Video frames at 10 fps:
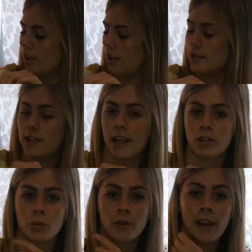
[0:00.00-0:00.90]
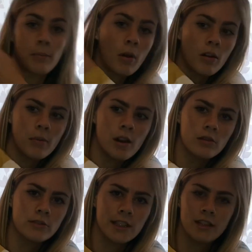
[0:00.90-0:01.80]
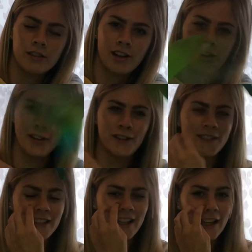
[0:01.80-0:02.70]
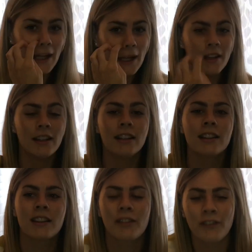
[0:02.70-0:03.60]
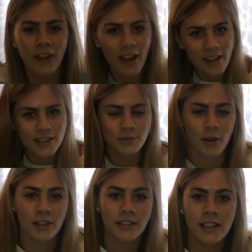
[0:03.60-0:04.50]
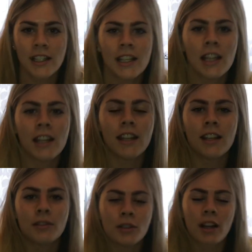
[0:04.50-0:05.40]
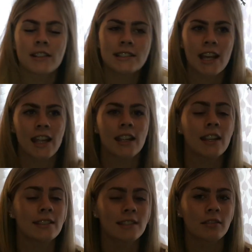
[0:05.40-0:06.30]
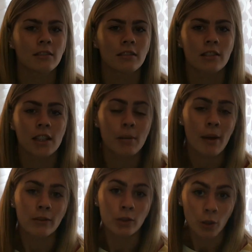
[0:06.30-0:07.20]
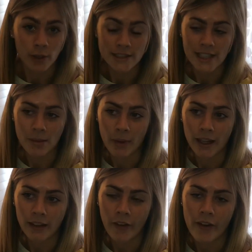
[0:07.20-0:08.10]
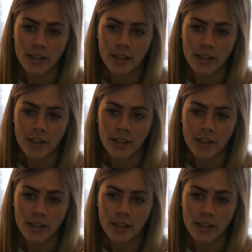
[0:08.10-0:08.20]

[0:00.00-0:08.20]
here's an extra one. They pop holes in your clothes. The first one, I'd say, is the amount of noise they make.